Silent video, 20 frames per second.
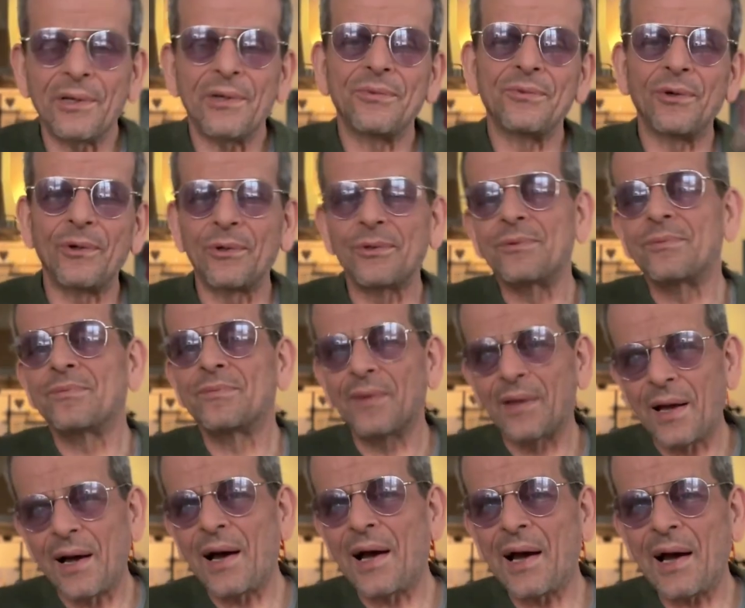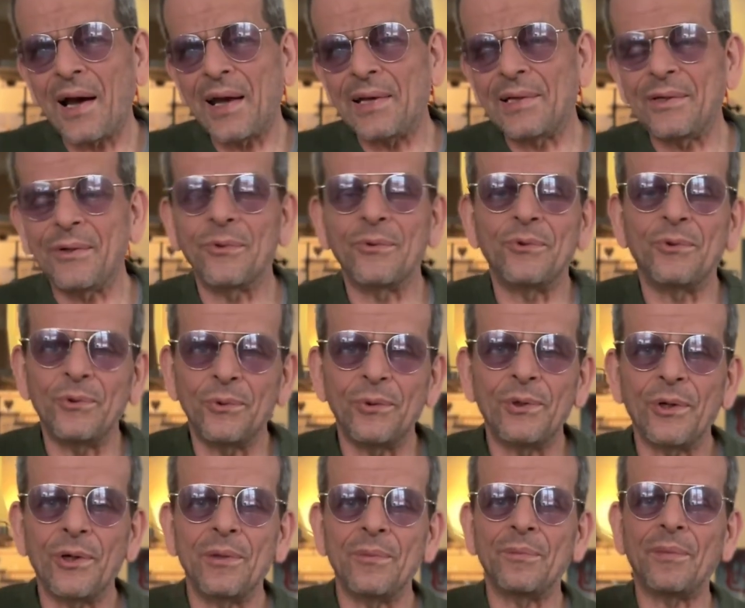Of course, I don't do it
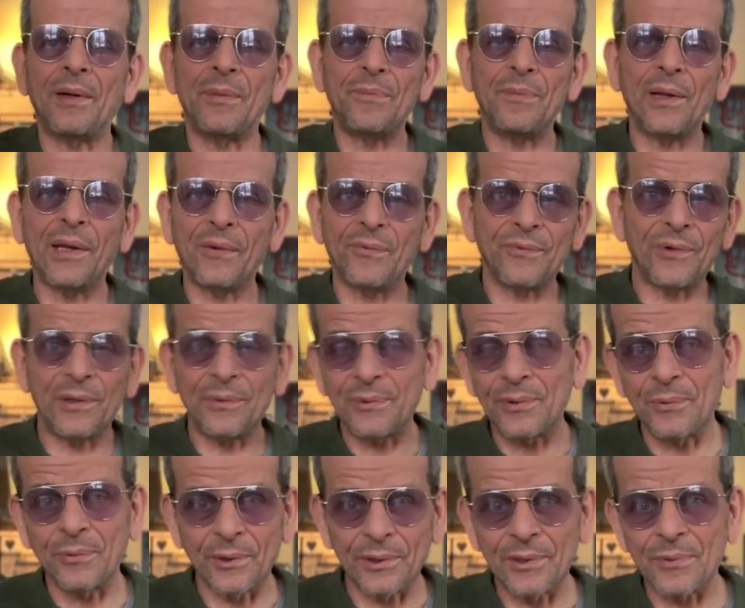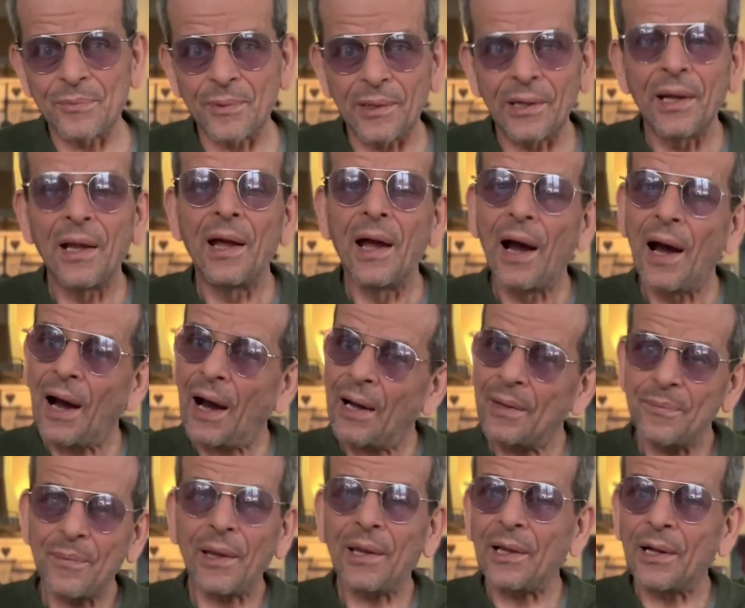on my big favorite ones, but I
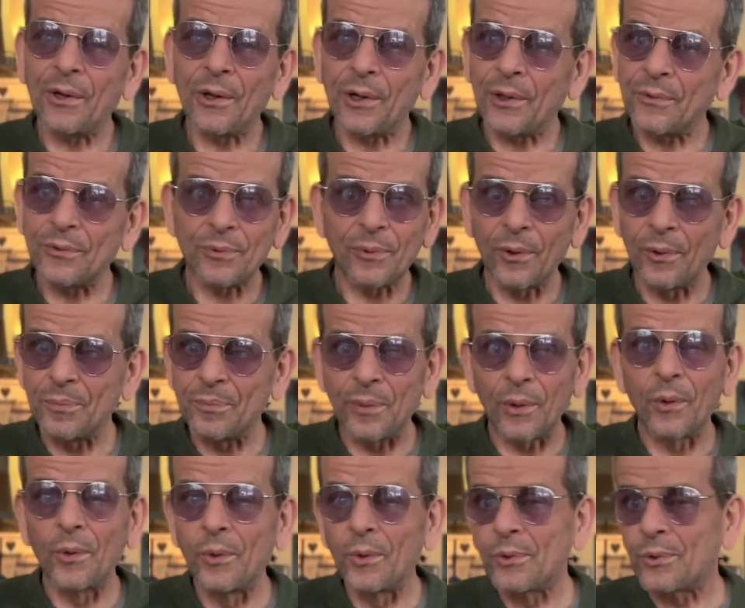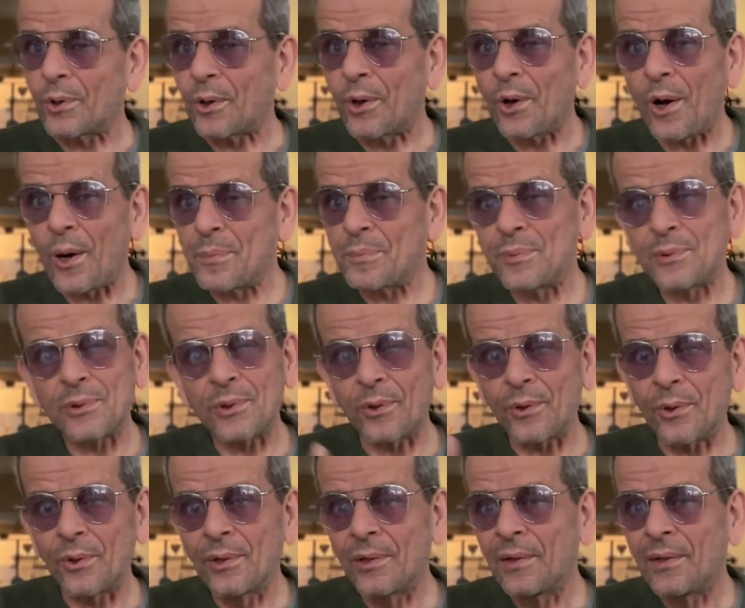make a lot of small bowls or cups
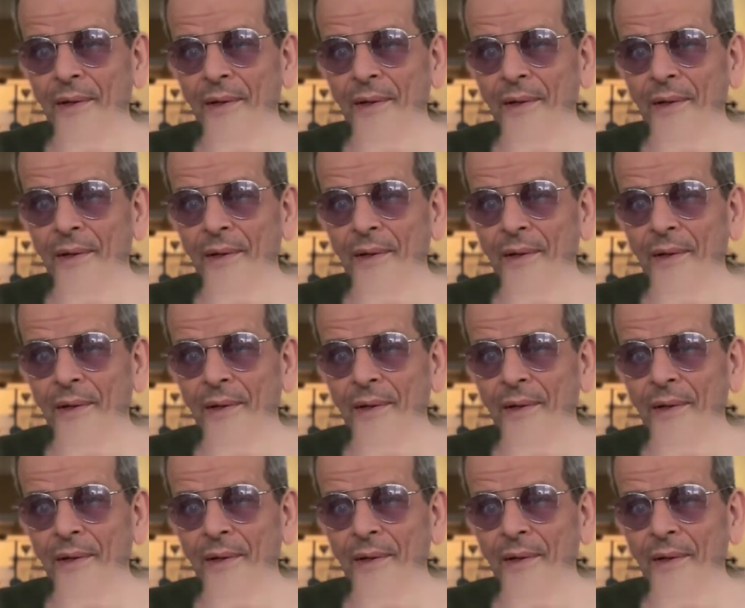or